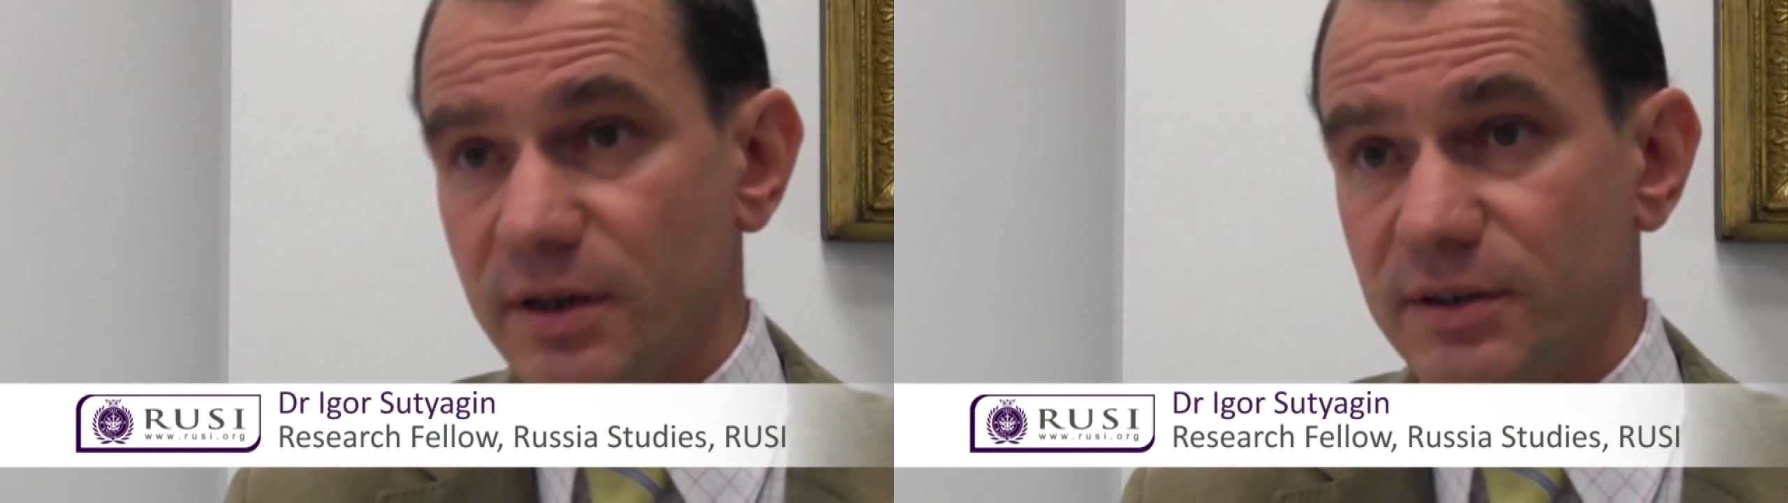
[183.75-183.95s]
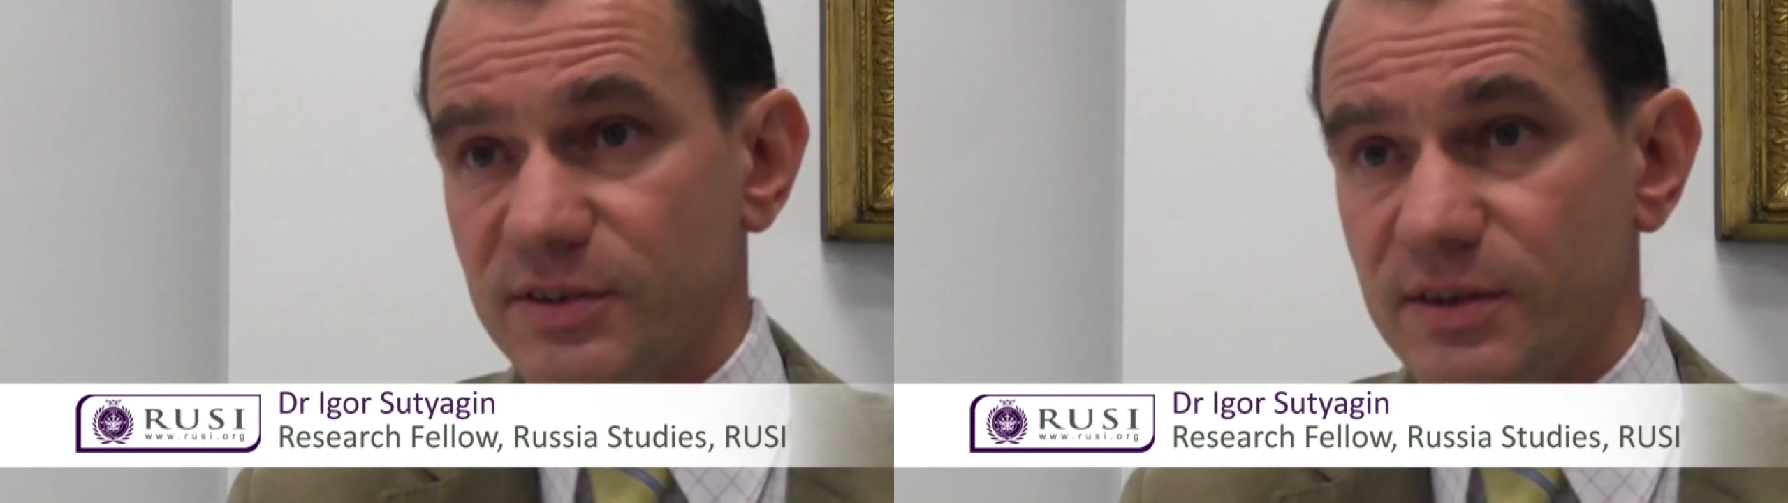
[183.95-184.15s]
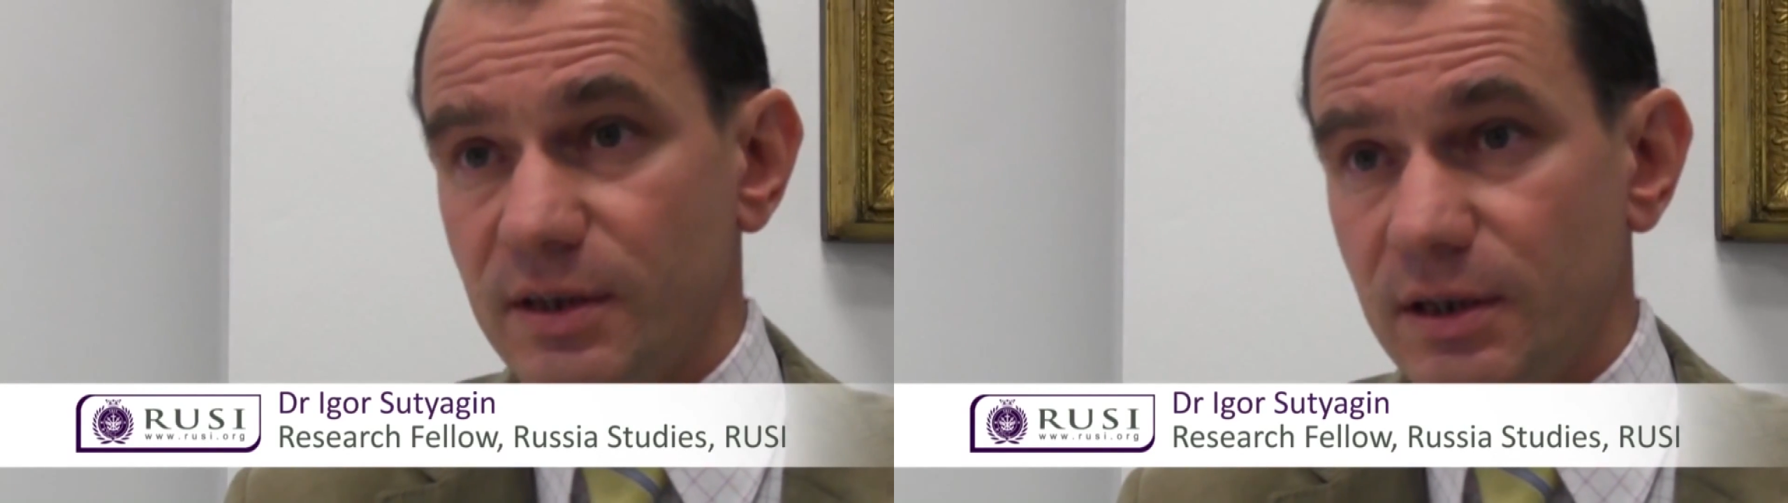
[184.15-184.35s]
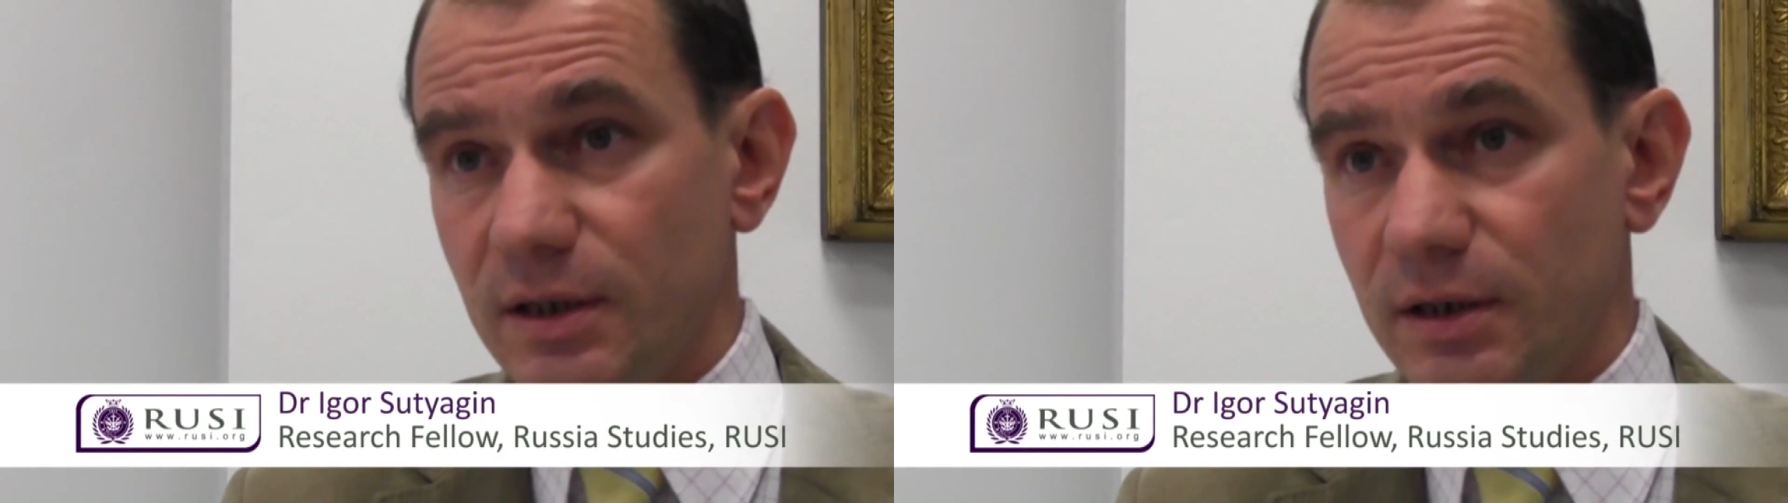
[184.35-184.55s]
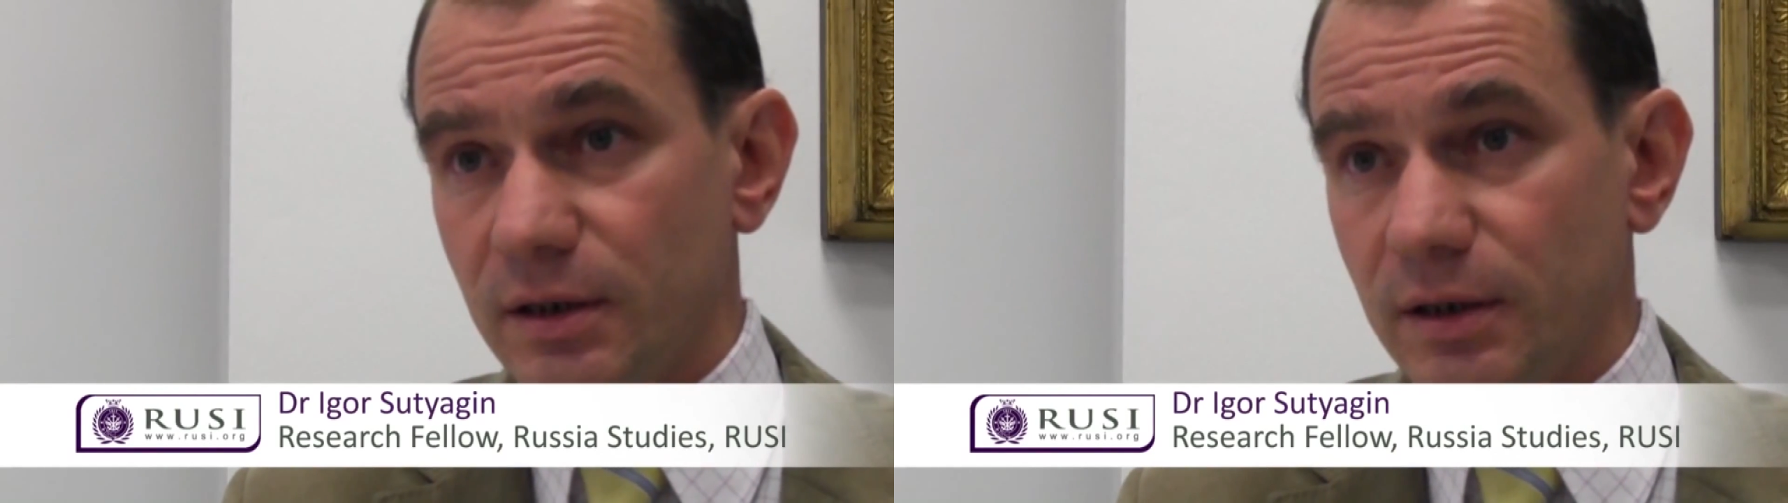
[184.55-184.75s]
That is the
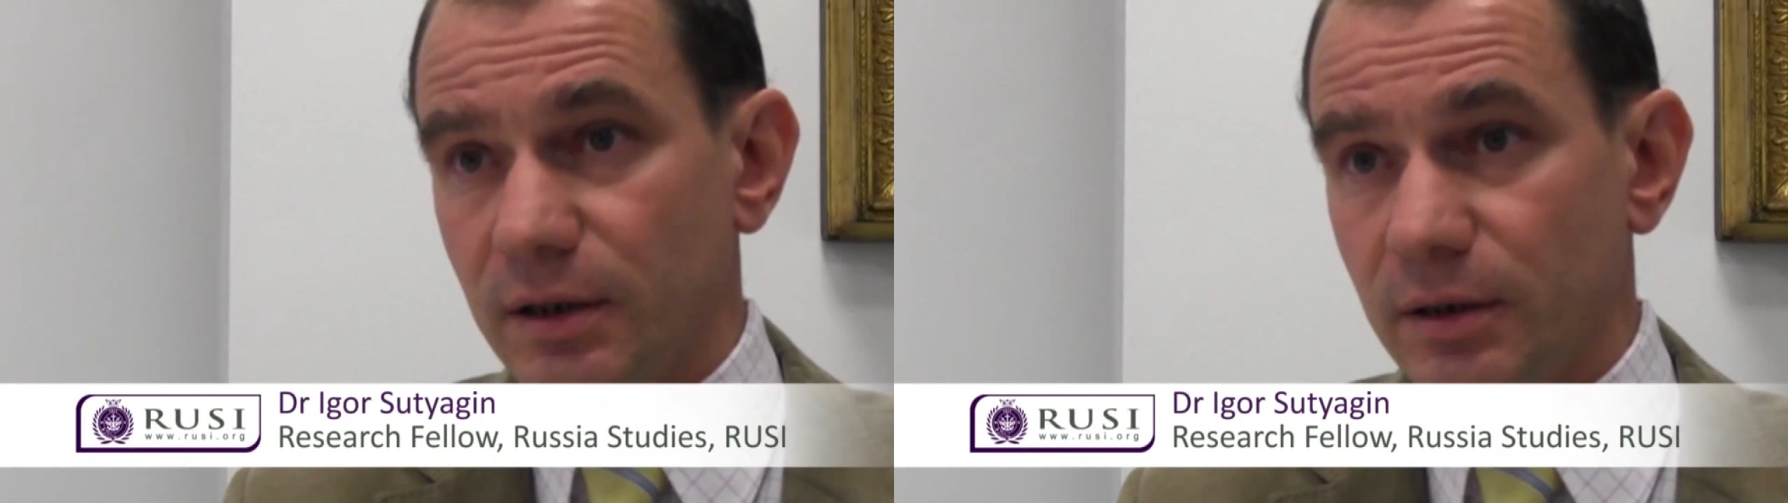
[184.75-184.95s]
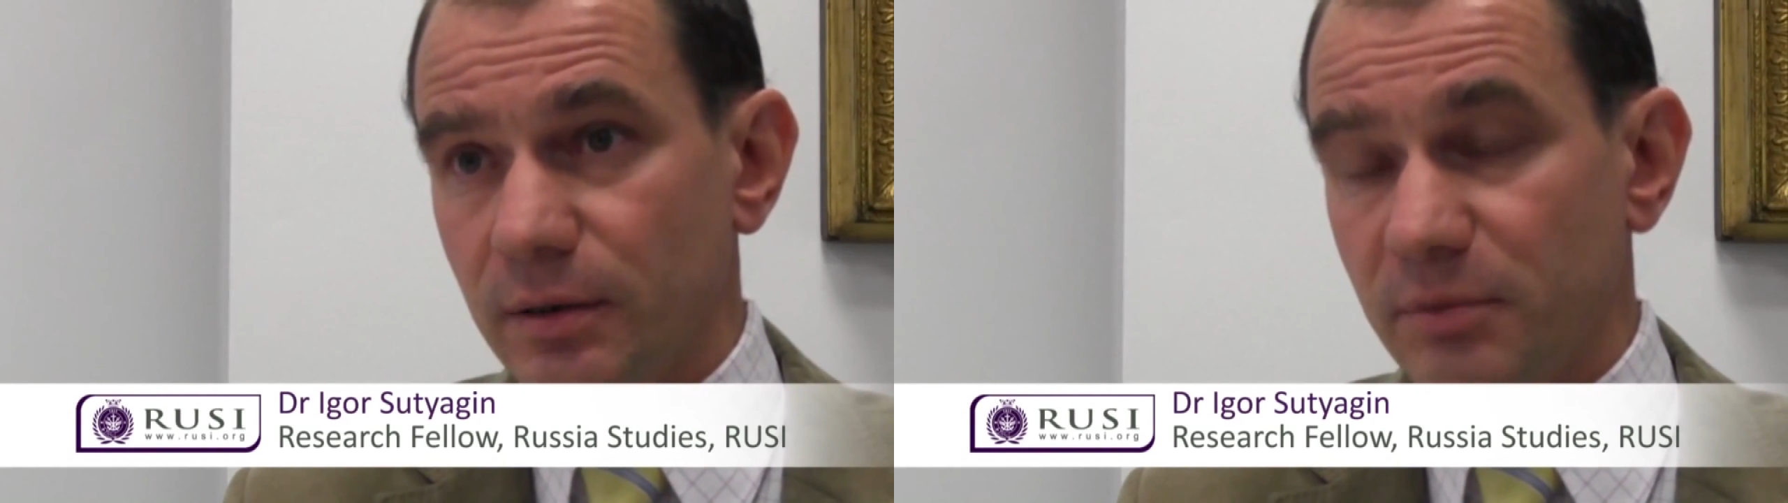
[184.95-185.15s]
uh,